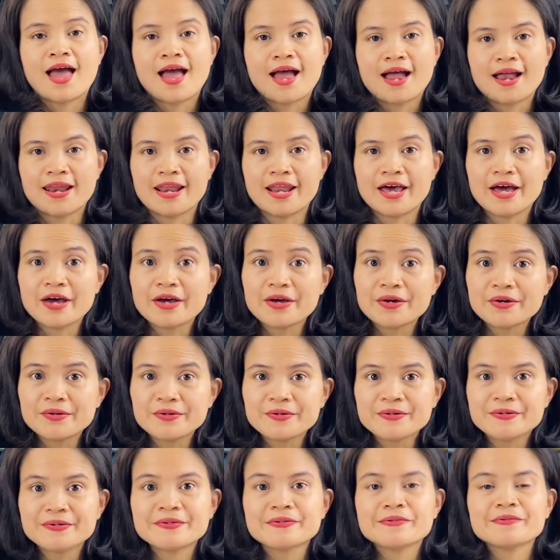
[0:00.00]

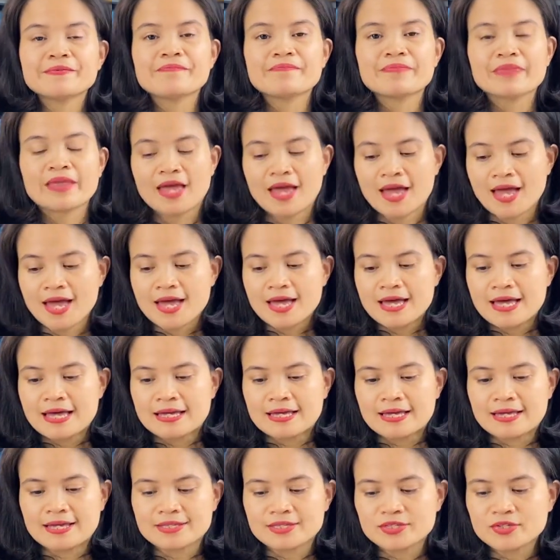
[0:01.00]
Hello.
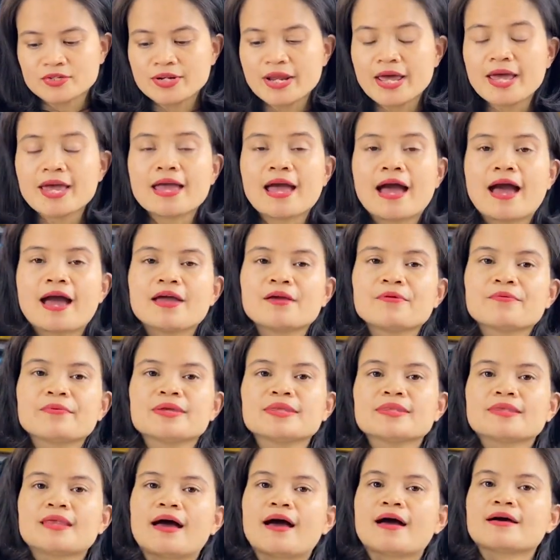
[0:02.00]
Uh, today I will
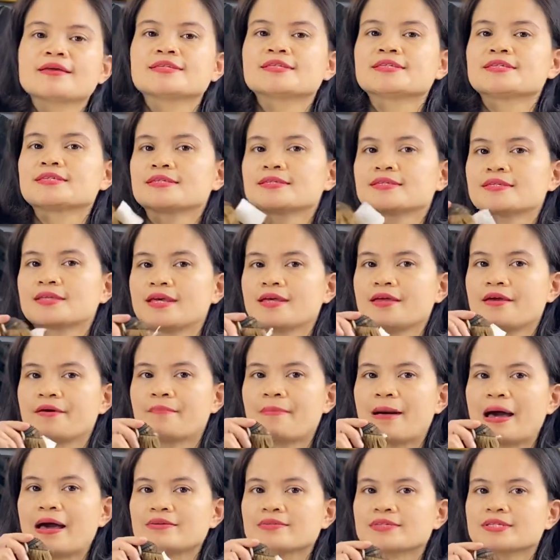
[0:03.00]
not say
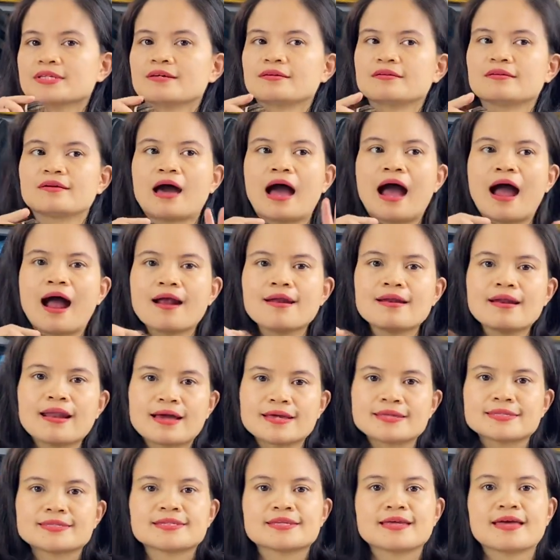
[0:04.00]
about the
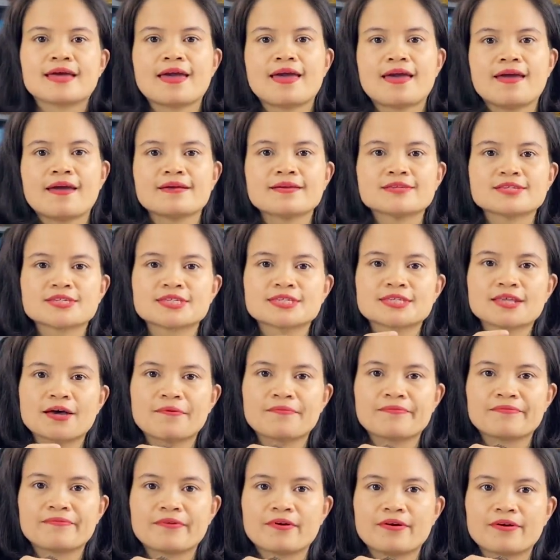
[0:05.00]
highlight hair is
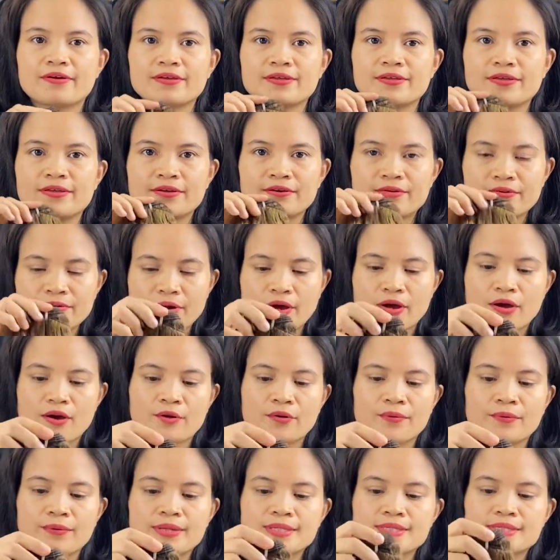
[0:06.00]
for you
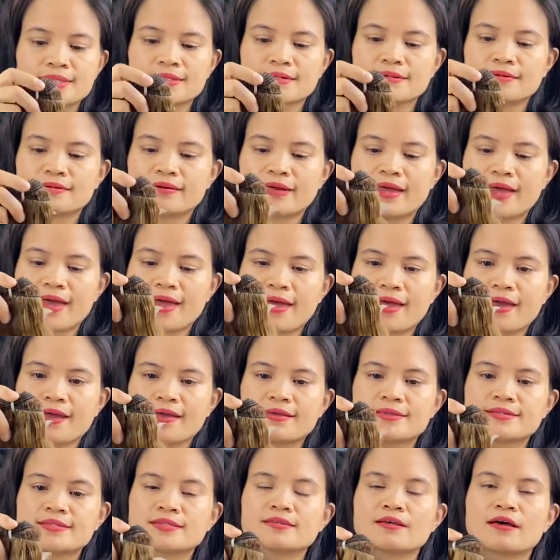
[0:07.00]
with the hair
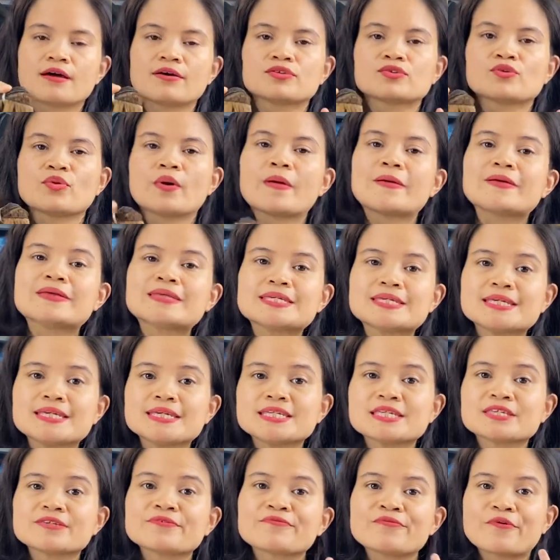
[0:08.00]
is uh, 20
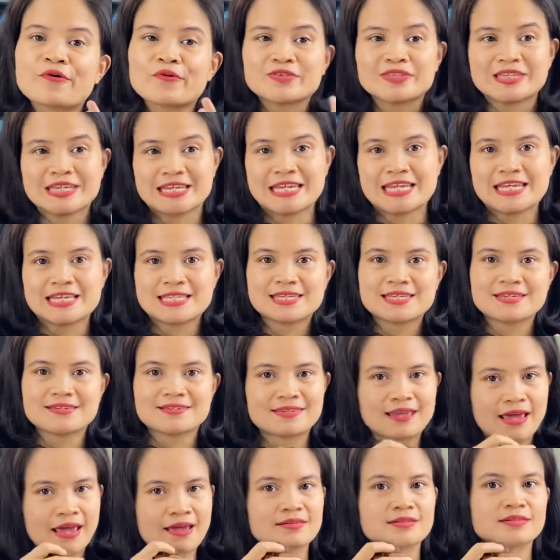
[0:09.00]
inches, 14 inches,
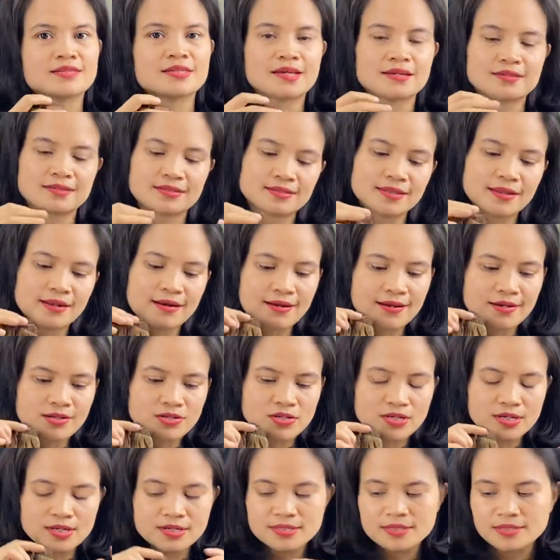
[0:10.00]
and 16
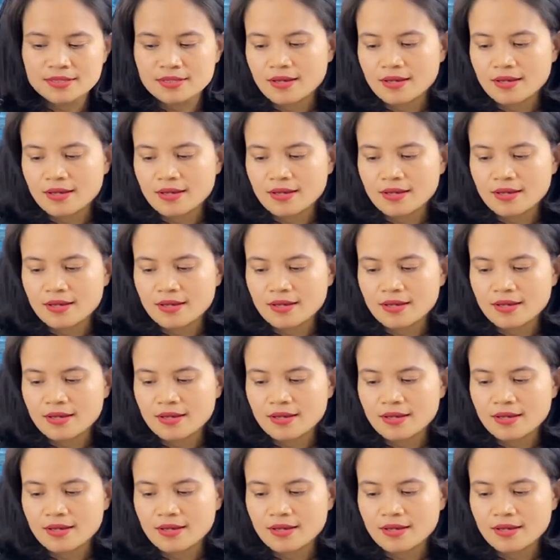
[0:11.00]
inches.